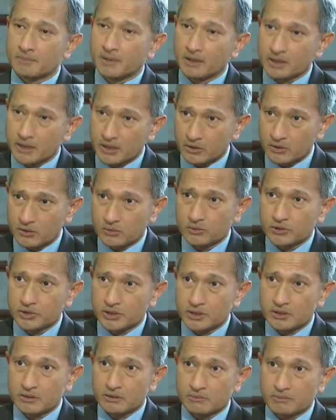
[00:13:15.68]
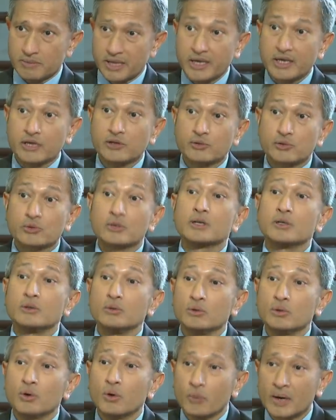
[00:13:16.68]
about inclusion, making sure
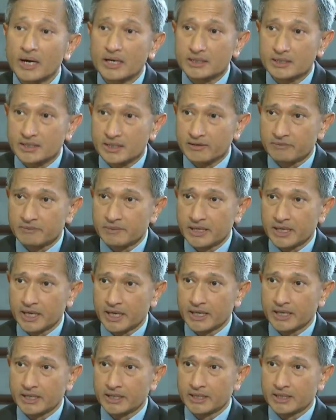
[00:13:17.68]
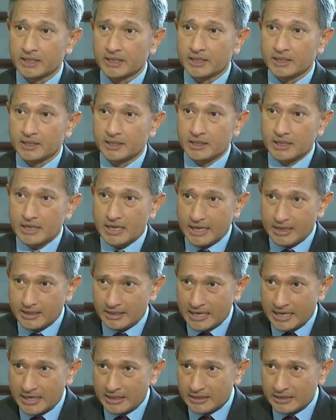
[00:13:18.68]
no one is left behind. And
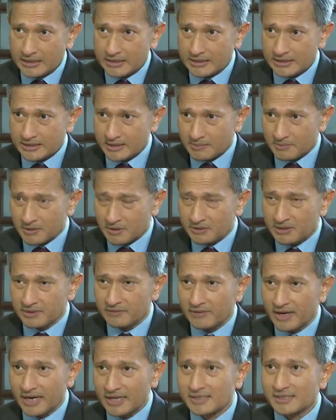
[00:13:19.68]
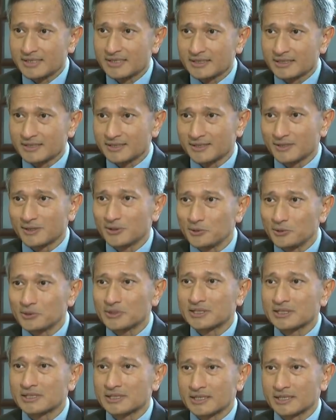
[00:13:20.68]
then it is about devising the
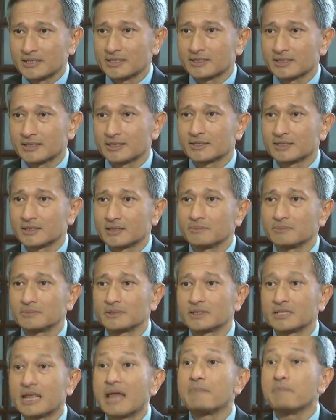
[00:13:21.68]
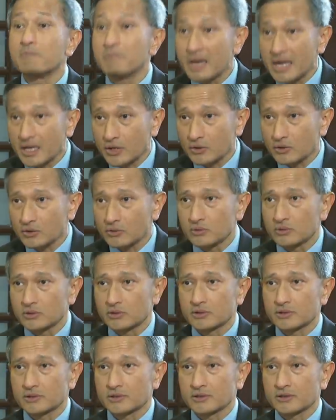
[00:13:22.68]
solutions and the systems that make
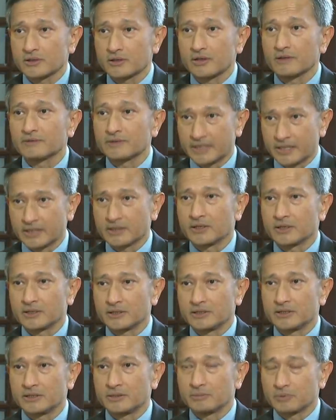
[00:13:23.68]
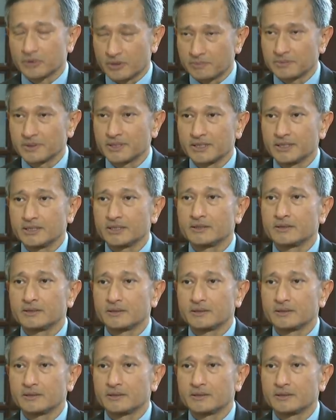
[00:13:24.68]
use of technology properly.